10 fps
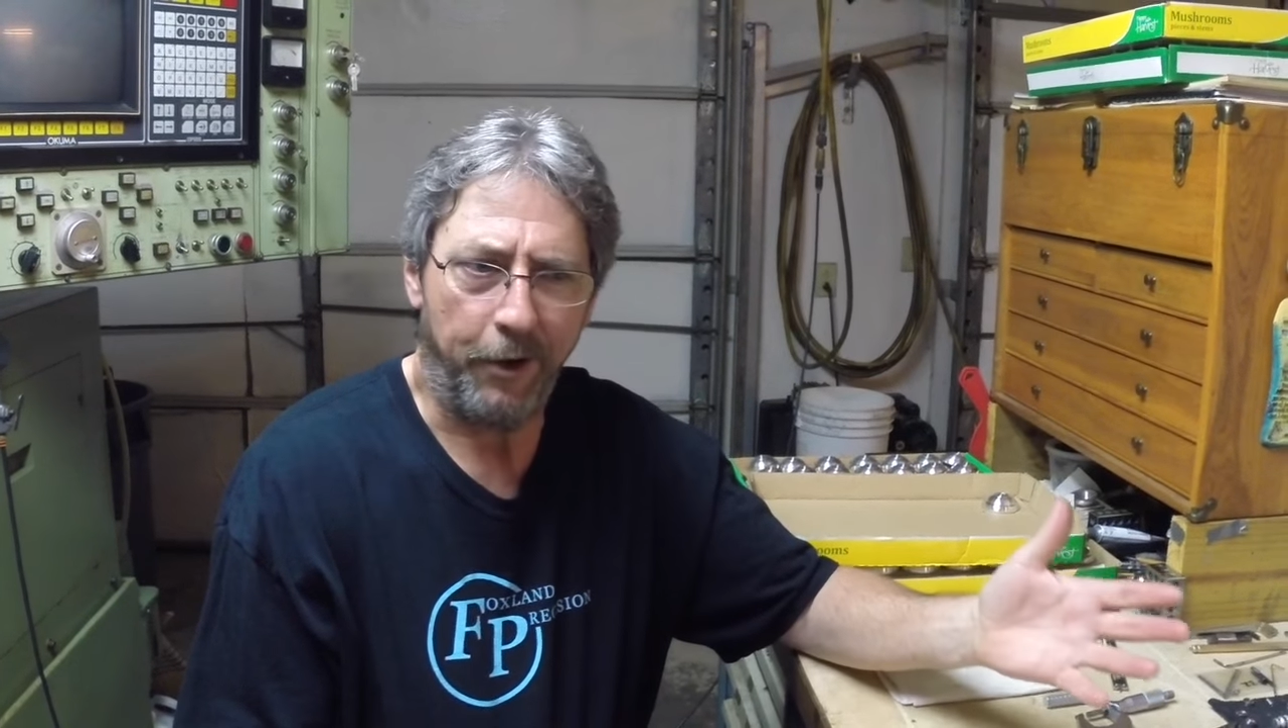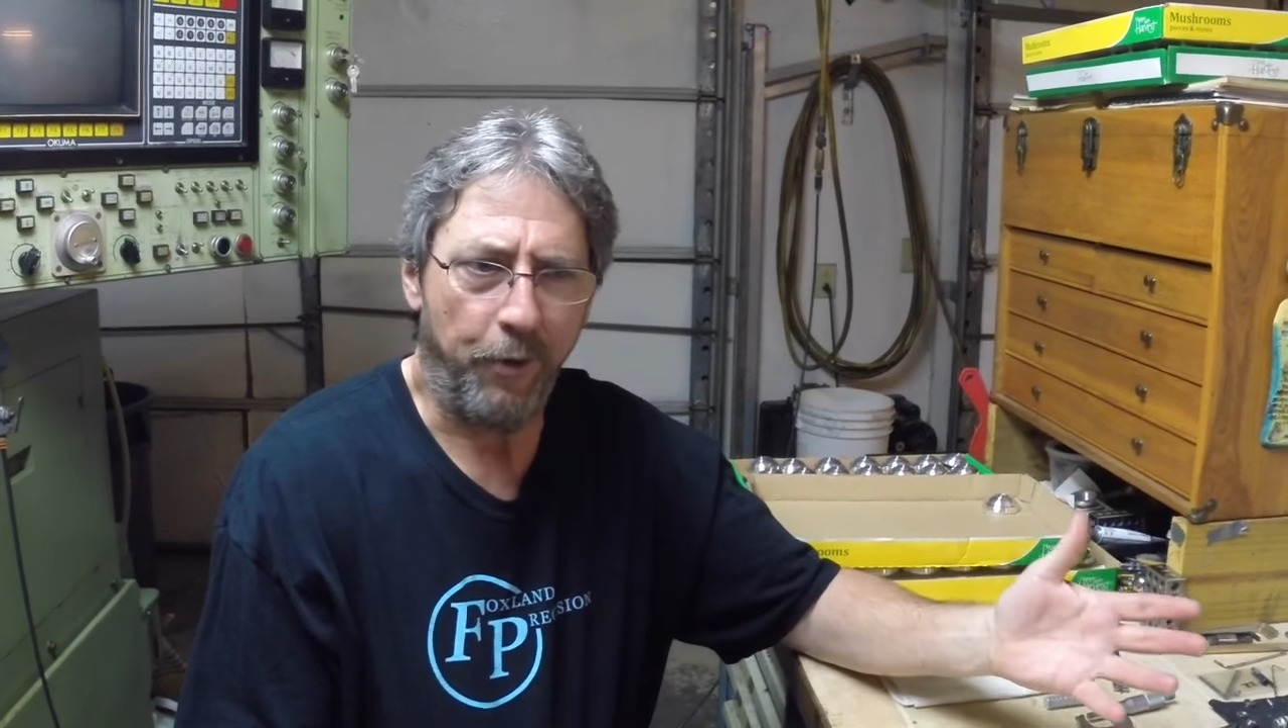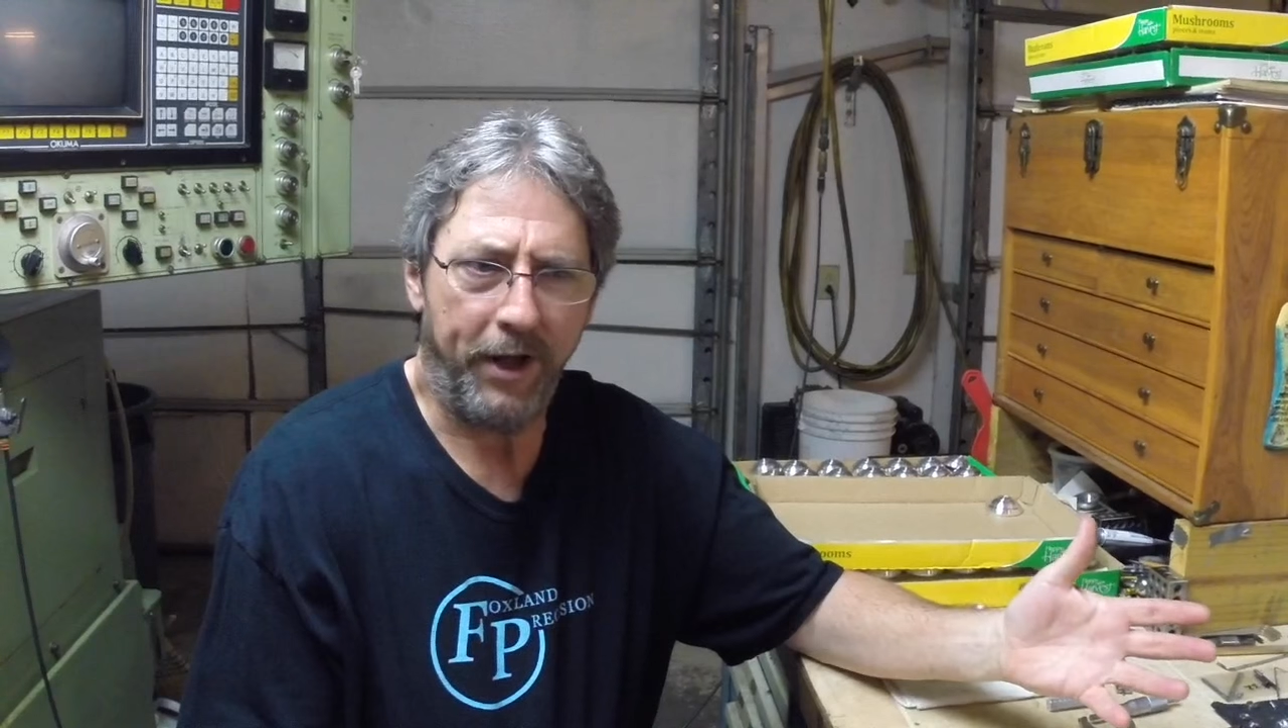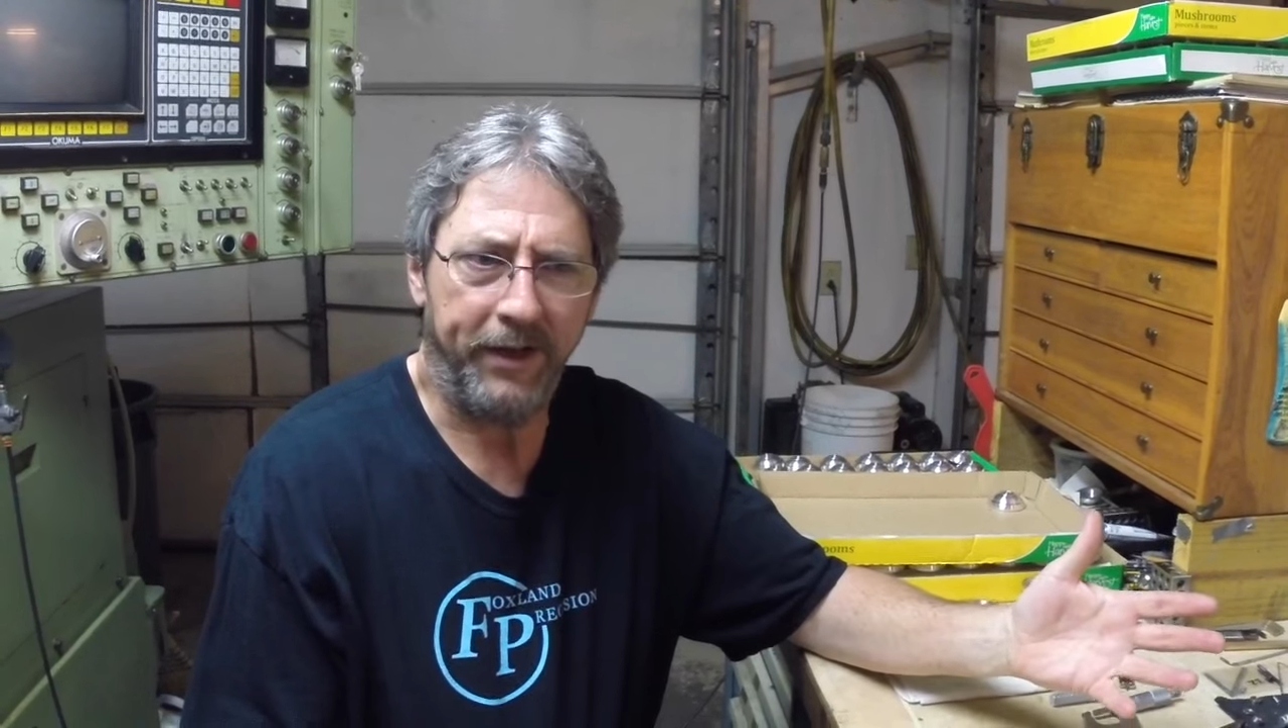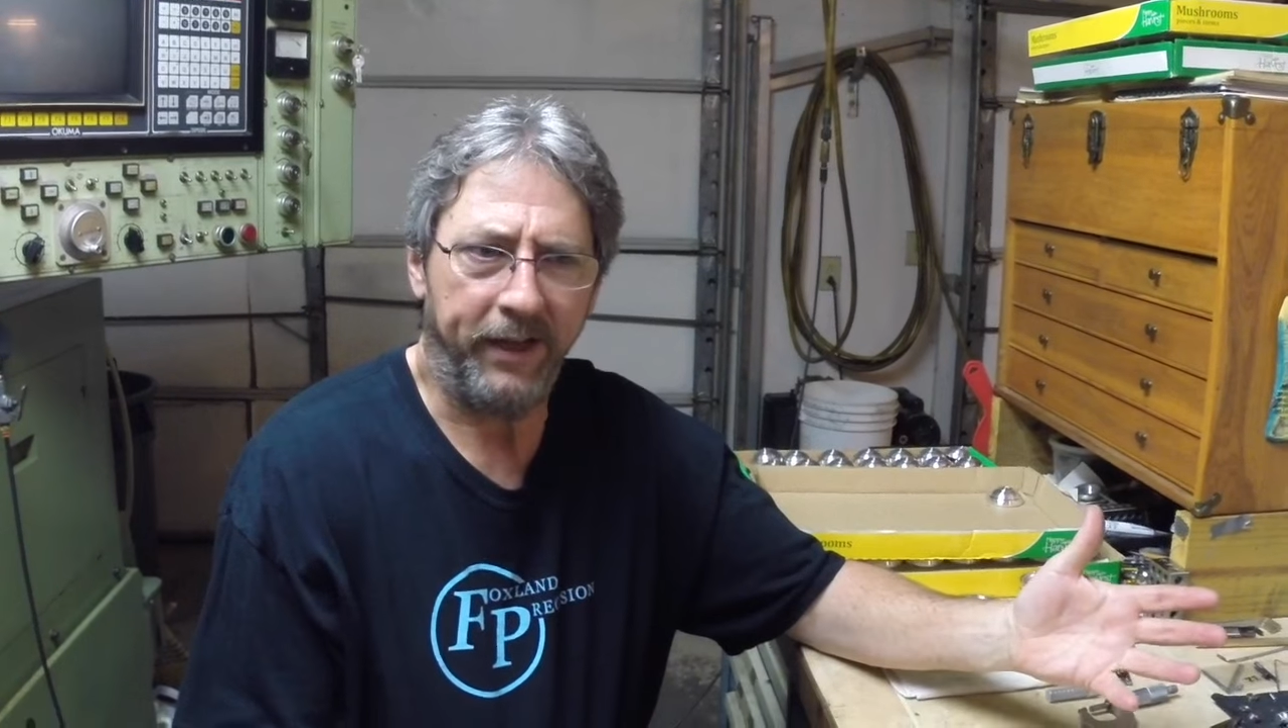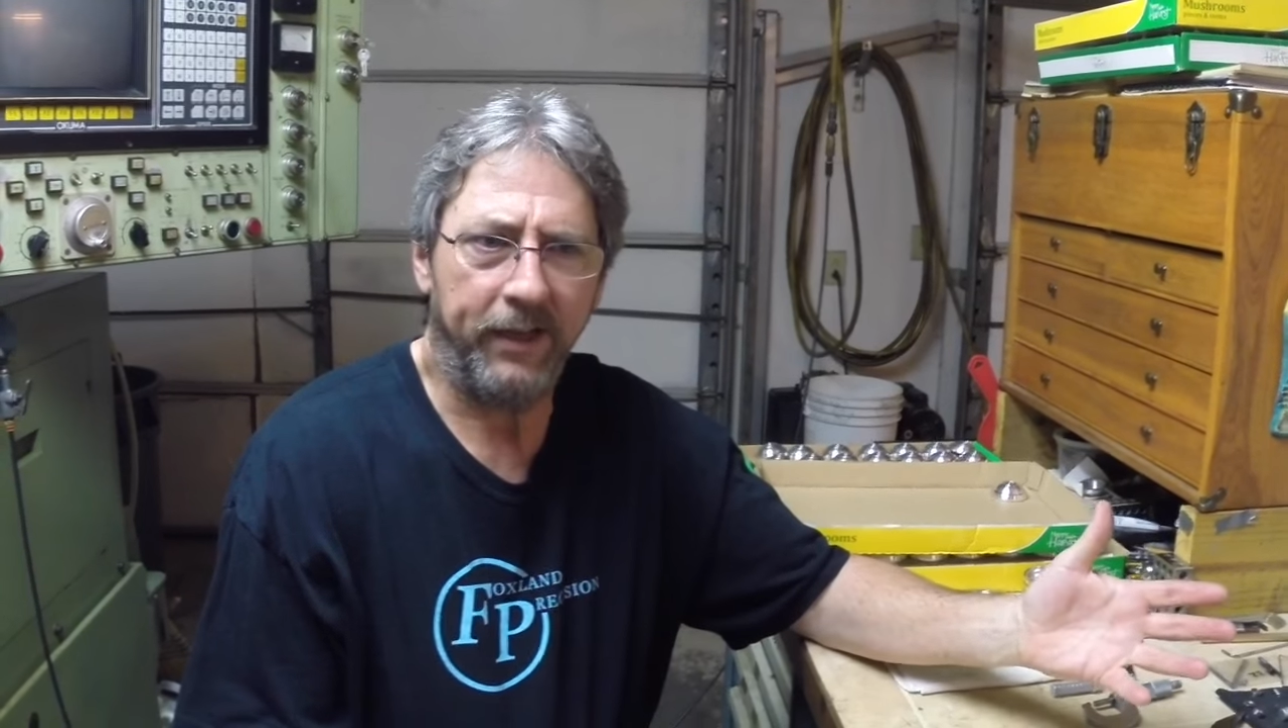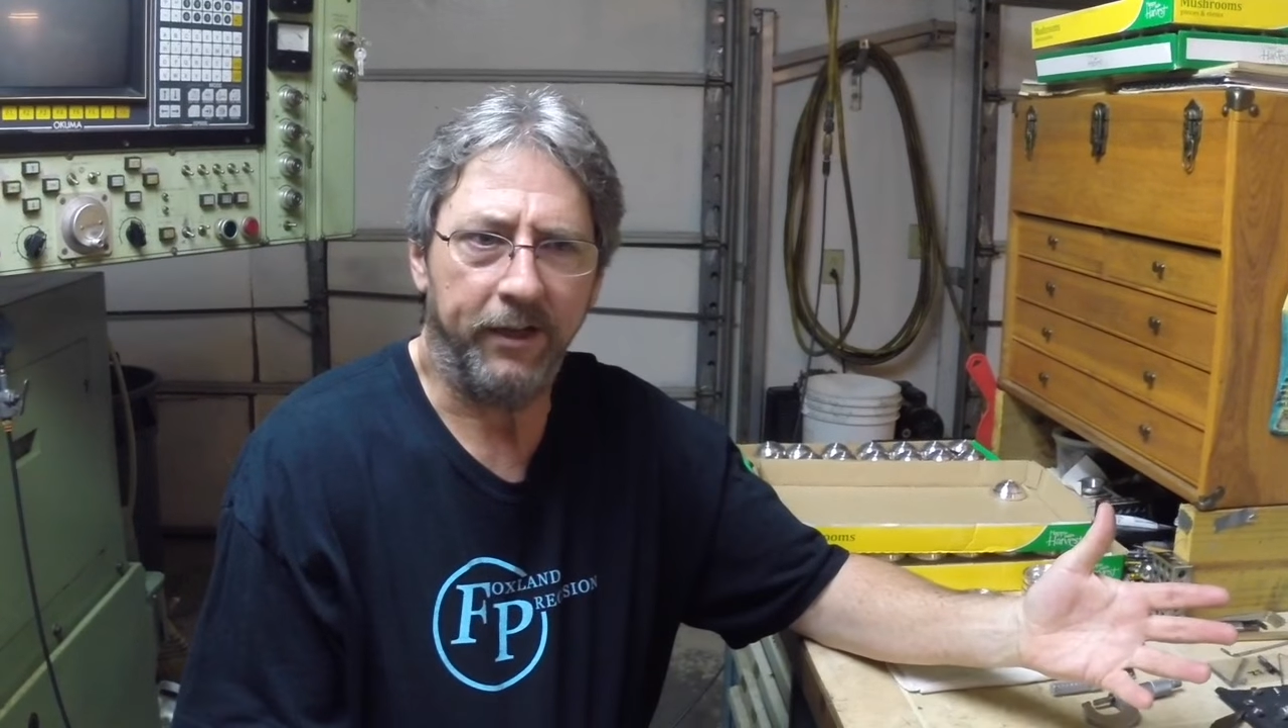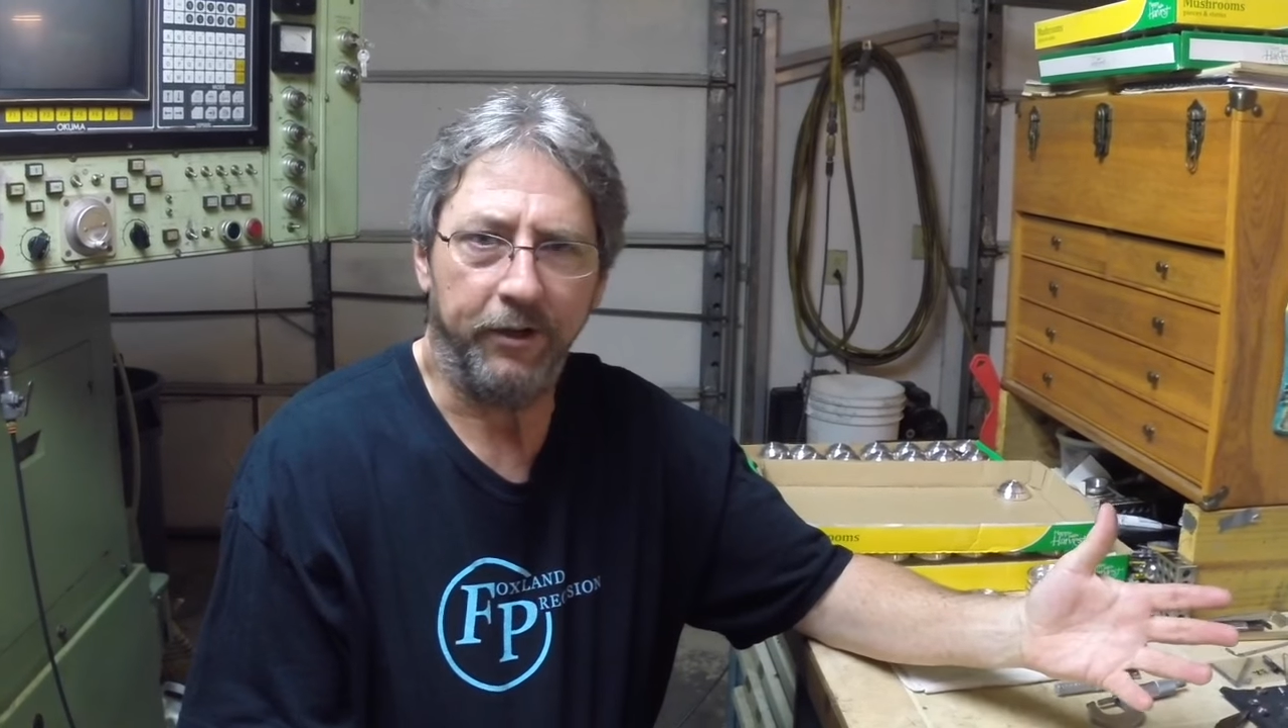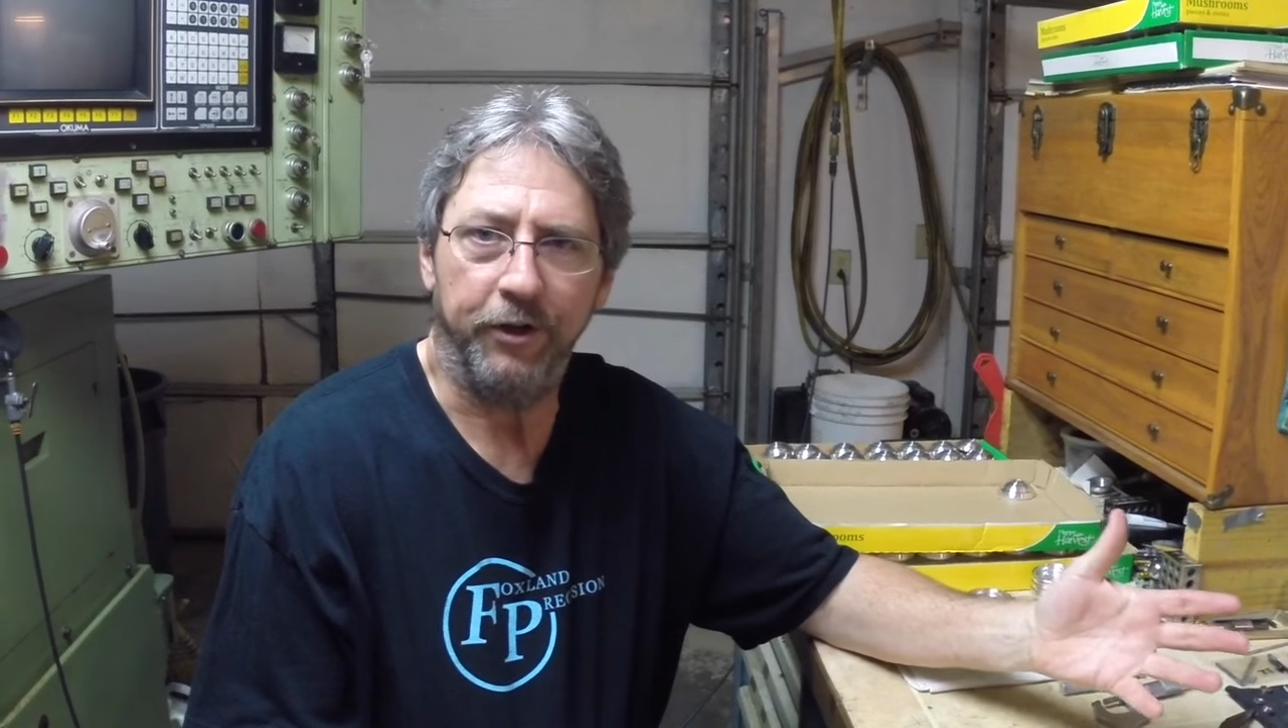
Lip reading: no idea,